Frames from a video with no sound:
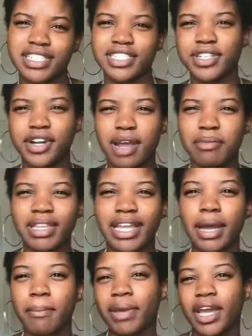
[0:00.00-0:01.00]
You know what I mean? Like a
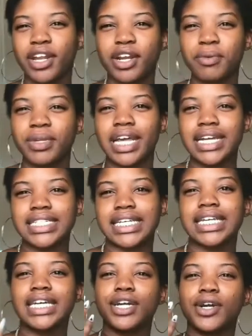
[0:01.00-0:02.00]
beginner would like to
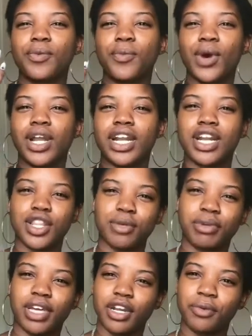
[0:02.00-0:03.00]
hear what another
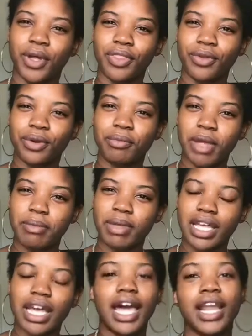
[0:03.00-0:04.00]
beginner went through, maybe.
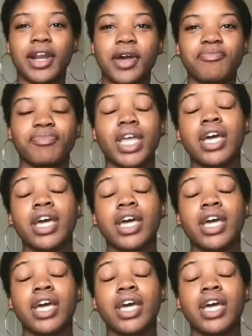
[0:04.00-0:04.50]
I don't know.